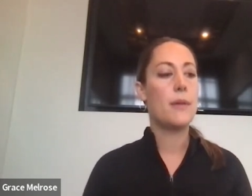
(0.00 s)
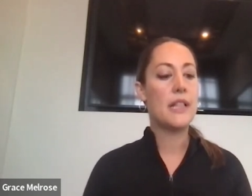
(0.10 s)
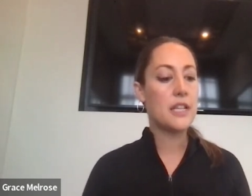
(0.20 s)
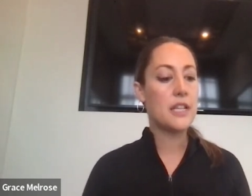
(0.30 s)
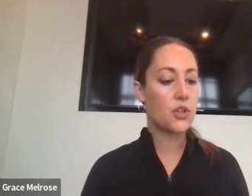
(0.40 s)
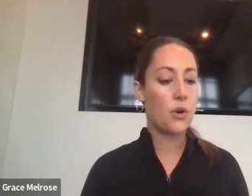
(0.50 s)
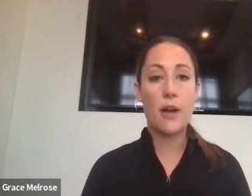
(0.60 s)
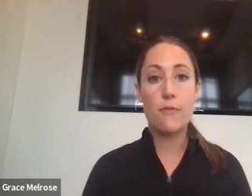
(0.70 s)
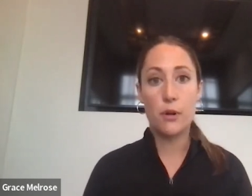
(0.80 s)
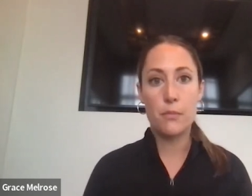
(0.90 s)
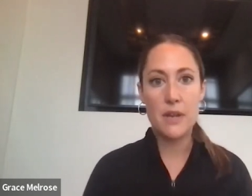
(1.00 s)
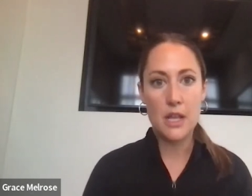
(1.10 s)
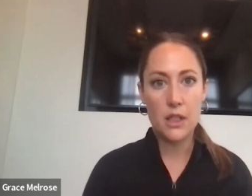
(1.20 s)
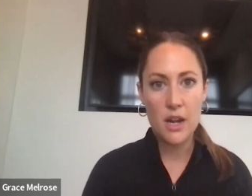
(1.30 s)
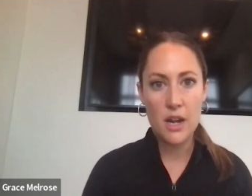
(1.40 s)
um, at least growing up for
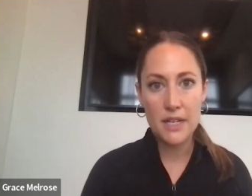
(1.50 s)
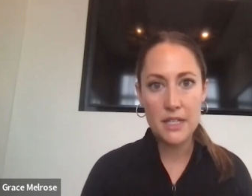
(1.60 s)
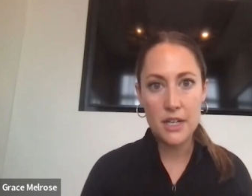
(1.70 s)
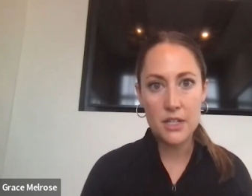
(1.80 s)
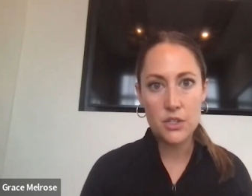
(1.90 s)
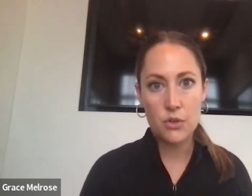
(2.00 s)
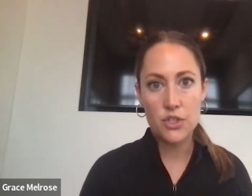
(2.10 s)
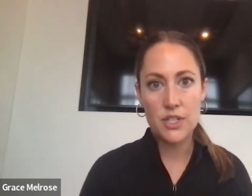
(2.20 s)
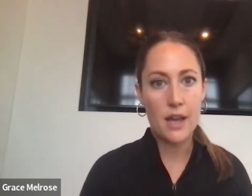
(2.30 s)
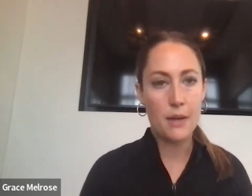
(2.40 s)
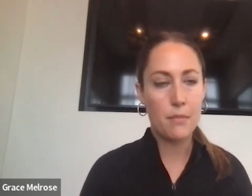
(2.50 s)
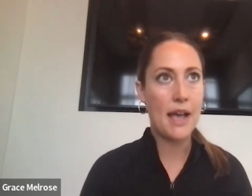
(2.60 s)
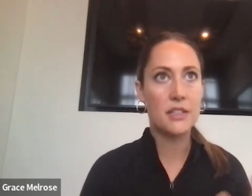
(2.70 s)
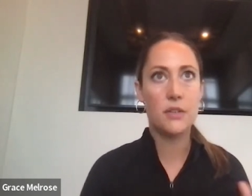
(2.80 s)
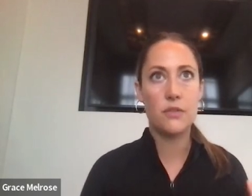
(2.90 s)
me, a lot of my tennis coaches
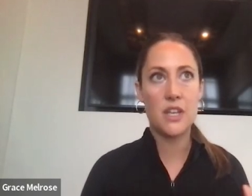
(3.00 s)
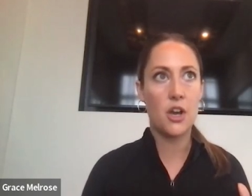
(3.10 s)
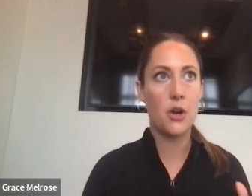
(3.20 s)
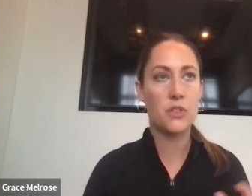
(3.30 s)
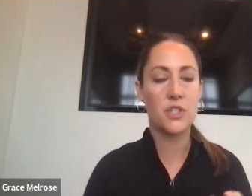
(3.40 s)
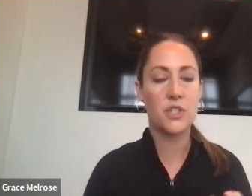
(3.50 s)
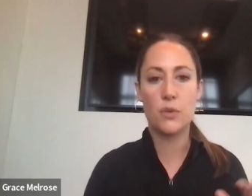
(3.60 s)
had massive egos.